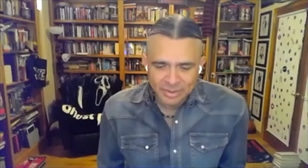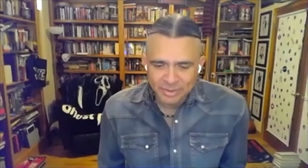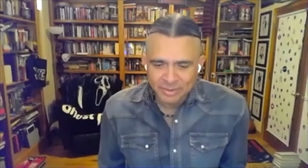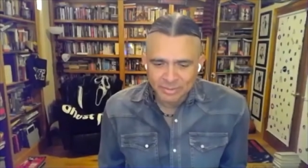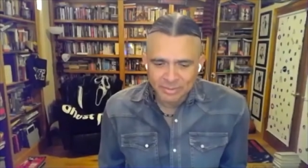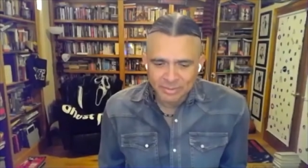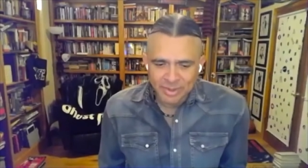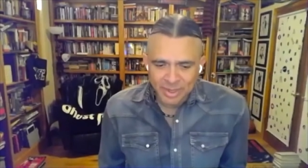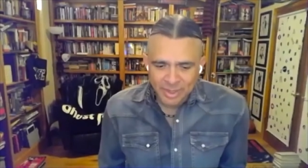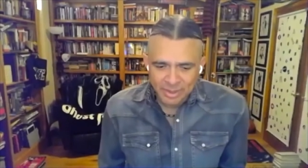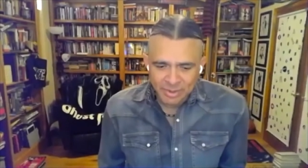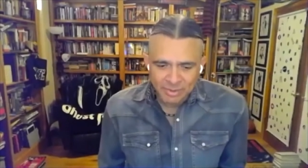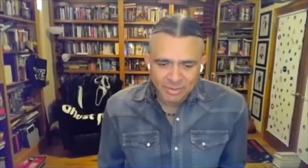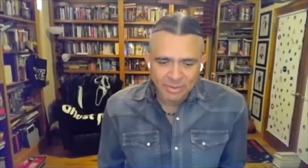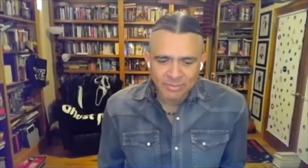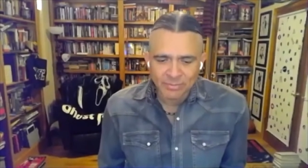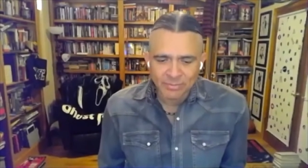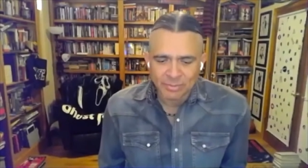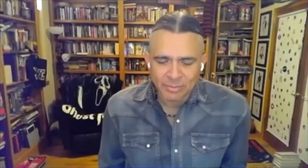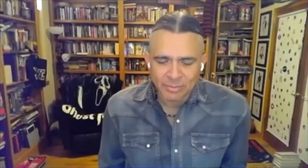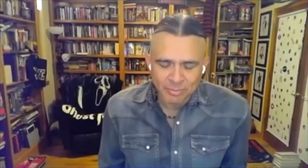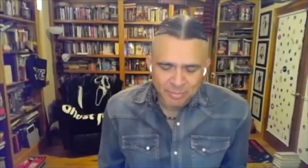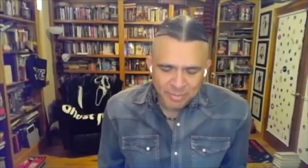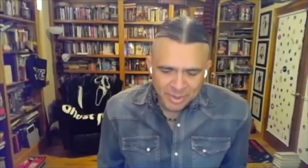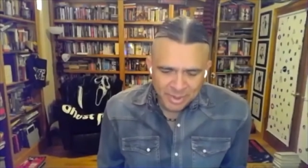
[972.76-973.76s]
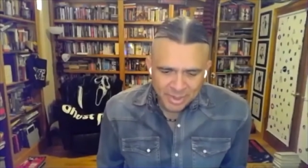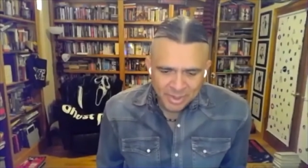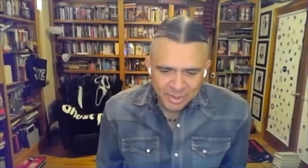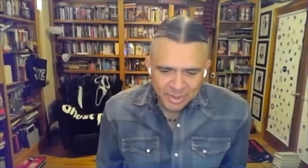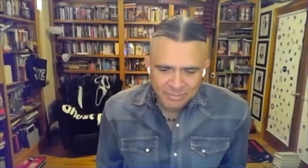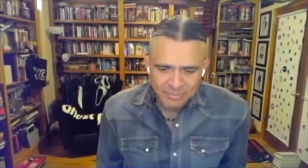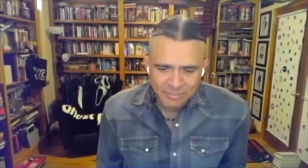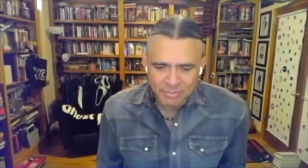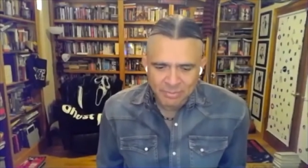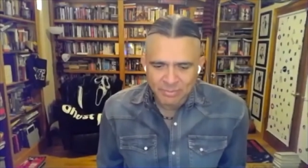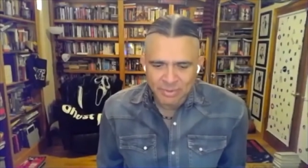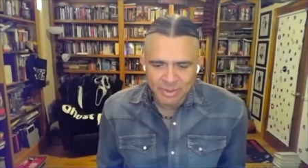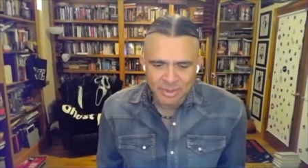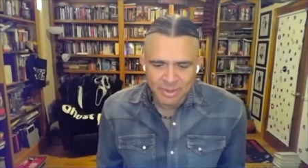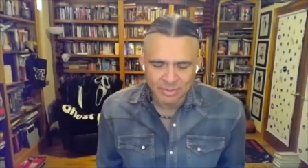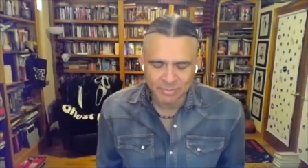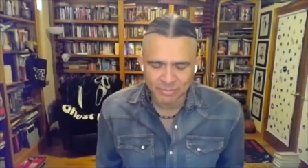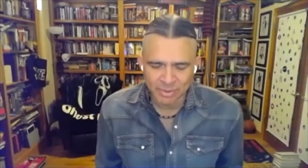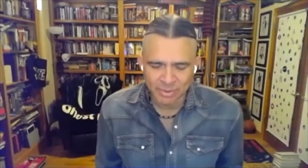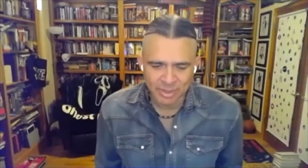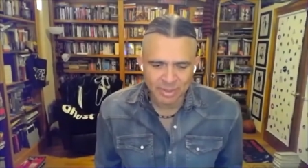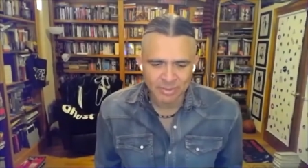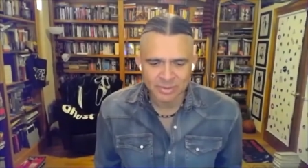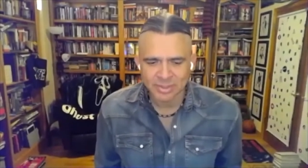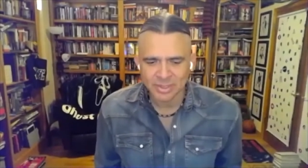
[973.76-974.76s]
era for me for
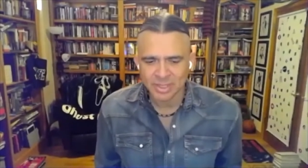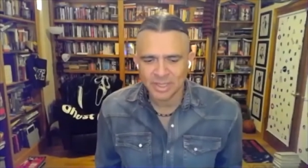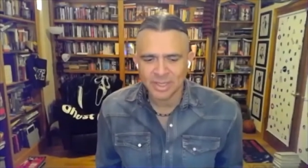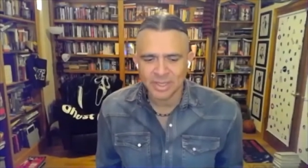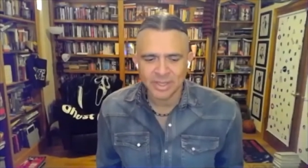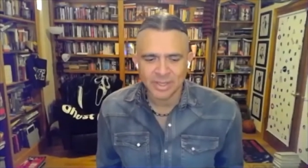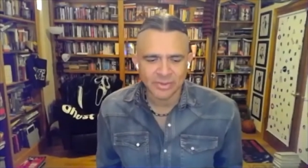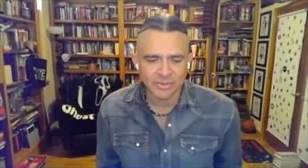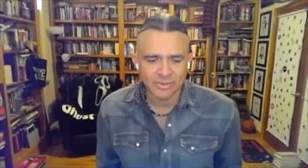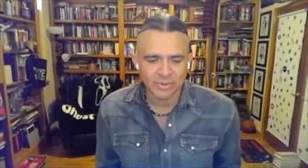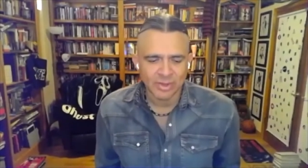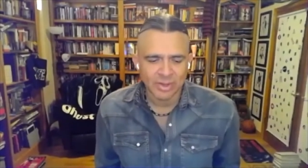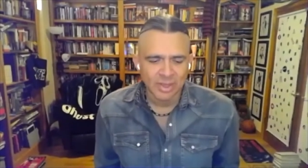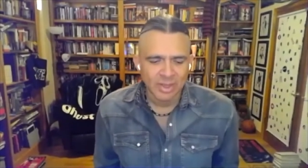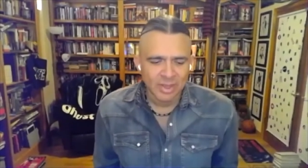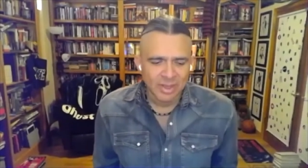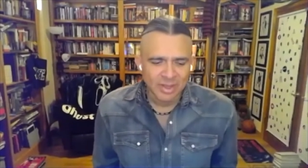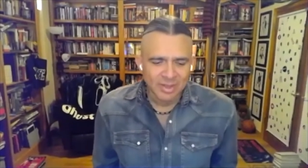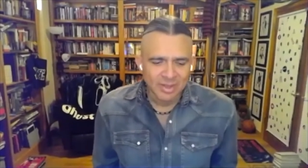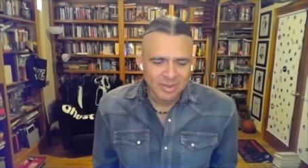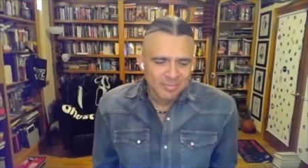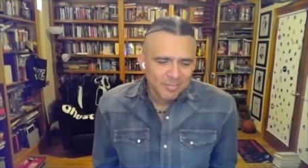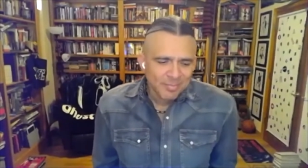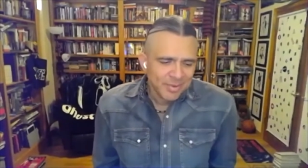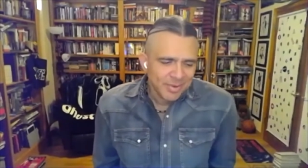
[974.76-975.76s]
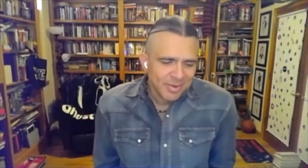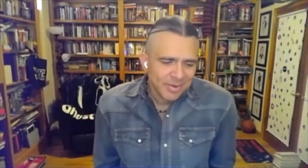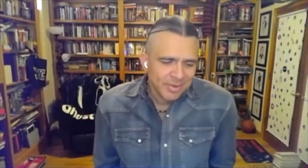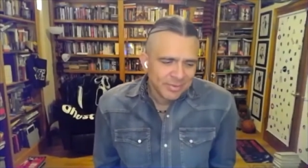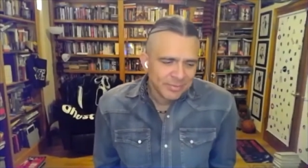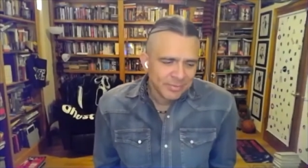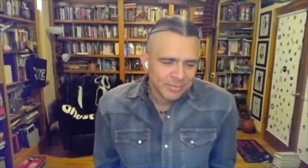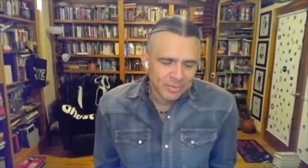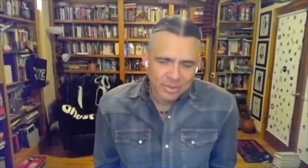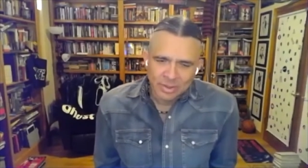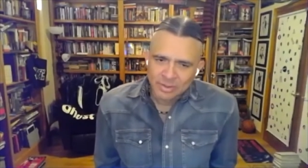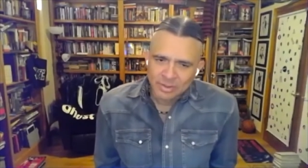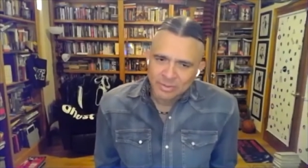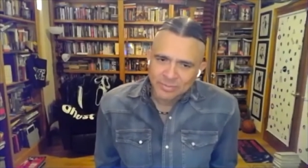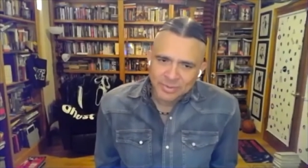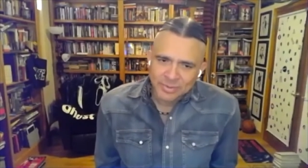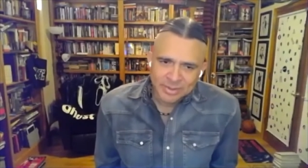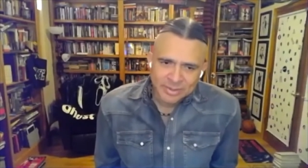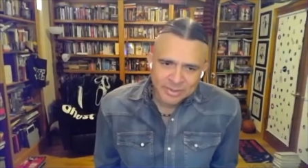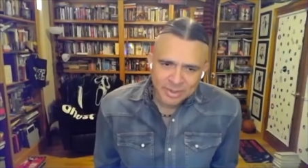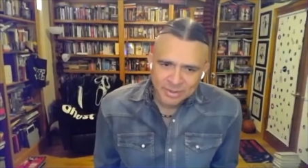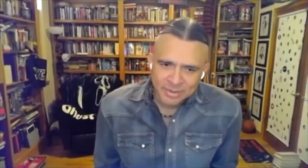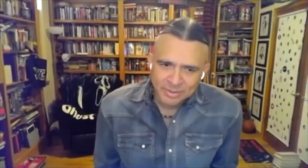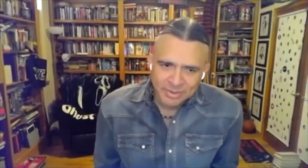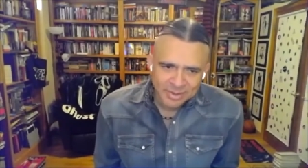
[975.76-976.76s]
when I was that age, but it is for all of
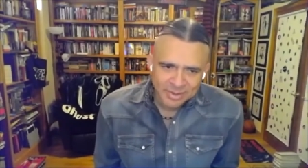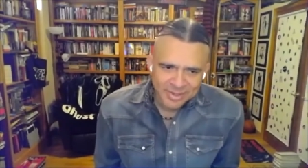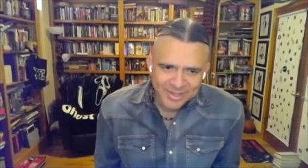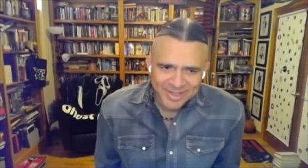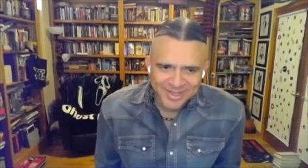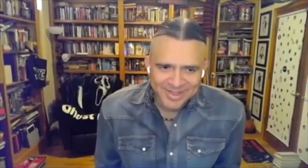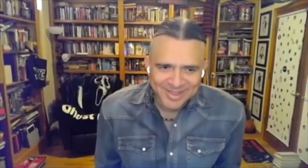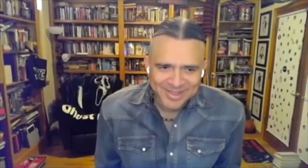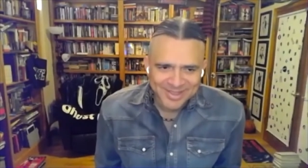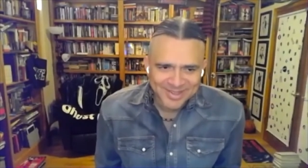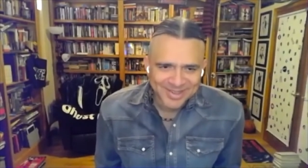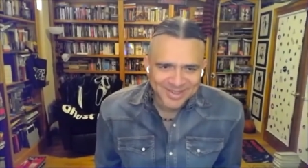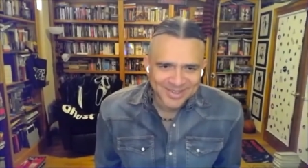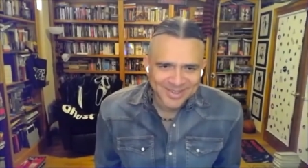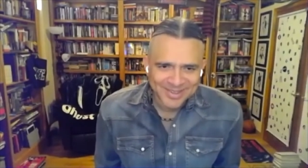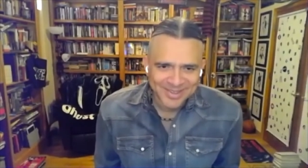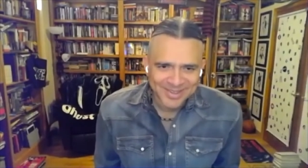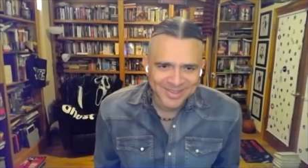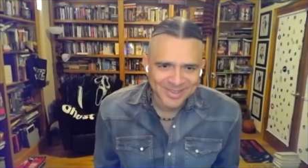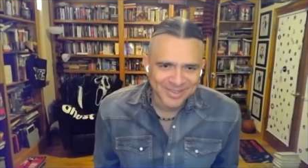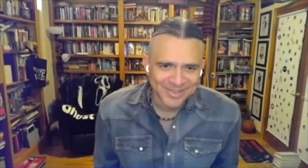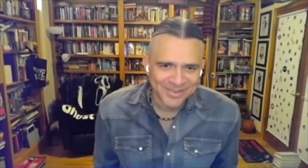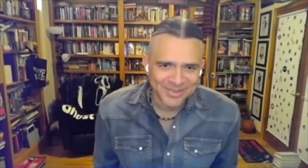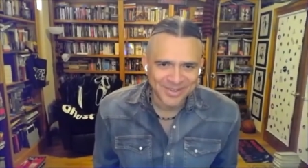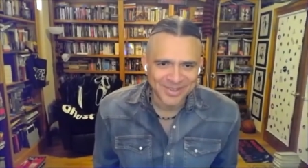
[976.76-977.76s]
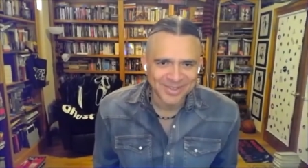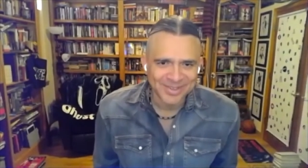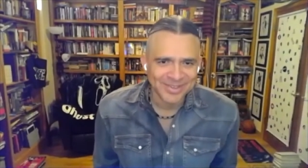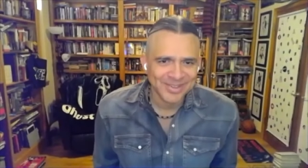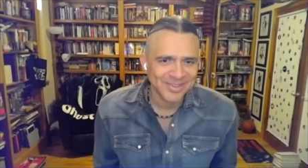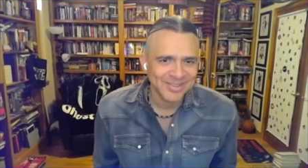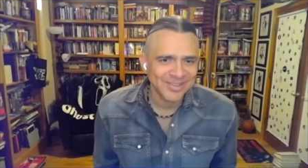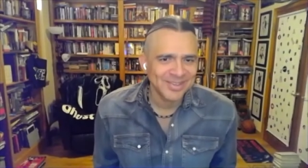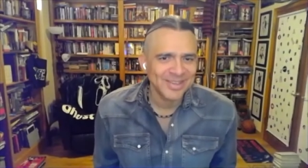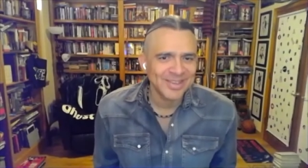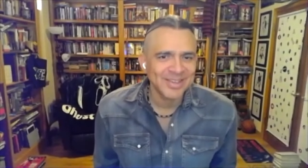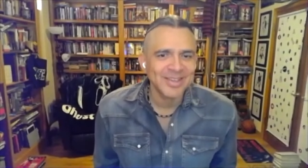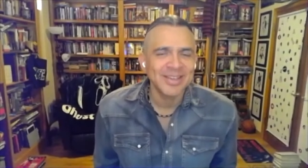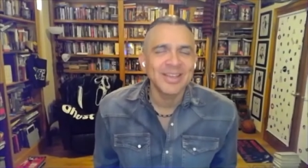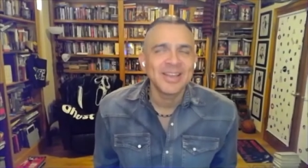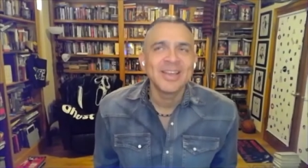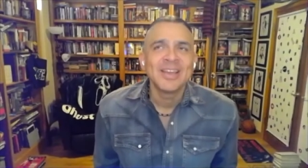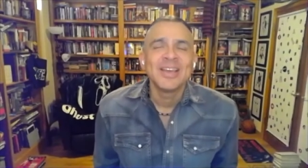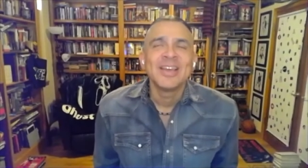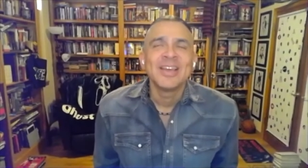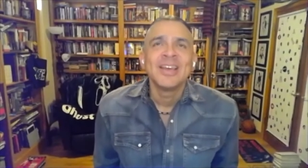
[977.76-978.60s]
us. I don't think that's anything unique to say.